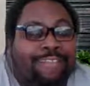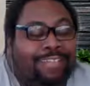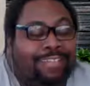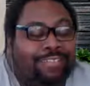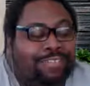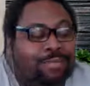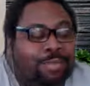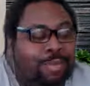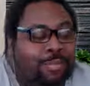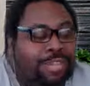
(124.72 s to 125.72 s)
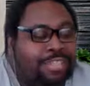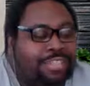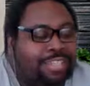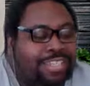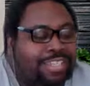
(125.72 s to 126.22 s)

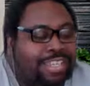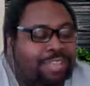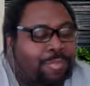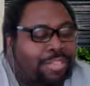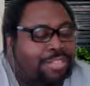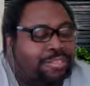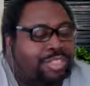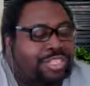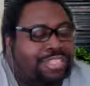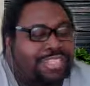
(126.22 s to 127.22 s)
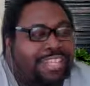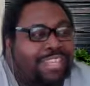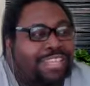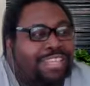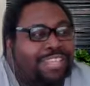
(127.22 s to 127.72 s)
It makes no sense.
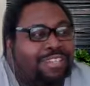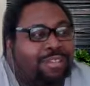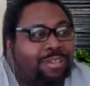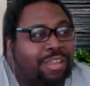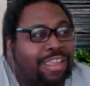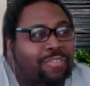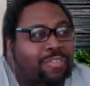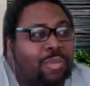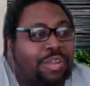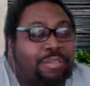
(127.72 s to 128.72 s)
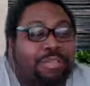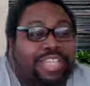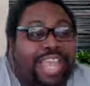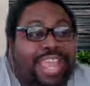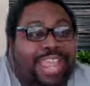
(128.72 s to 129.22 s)
If you want them to
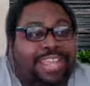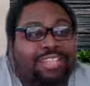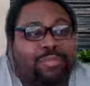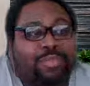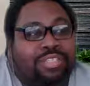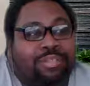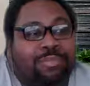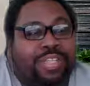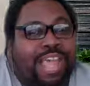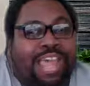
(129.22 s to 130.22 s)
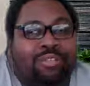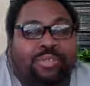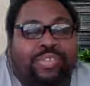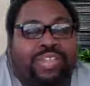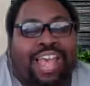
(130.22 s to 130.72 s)
tag, that's one thing. Well, I
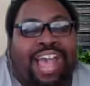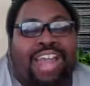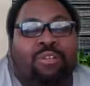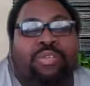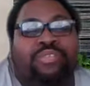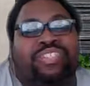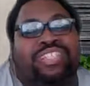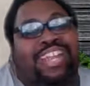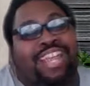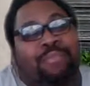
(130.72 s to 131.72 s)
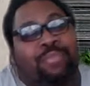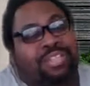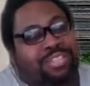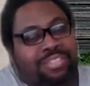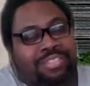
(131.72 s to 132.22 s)
don't even say that
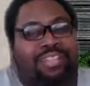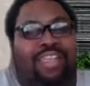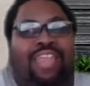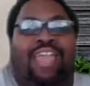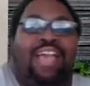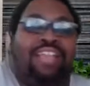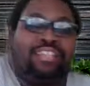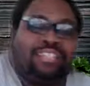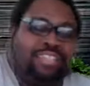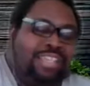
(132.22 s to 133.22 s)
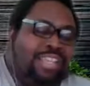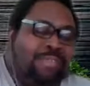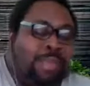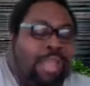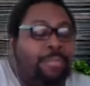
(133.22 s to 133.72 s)
because,
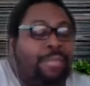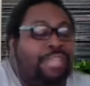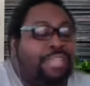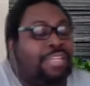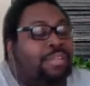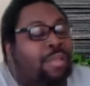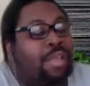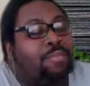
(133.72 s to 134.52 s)
in my opinion,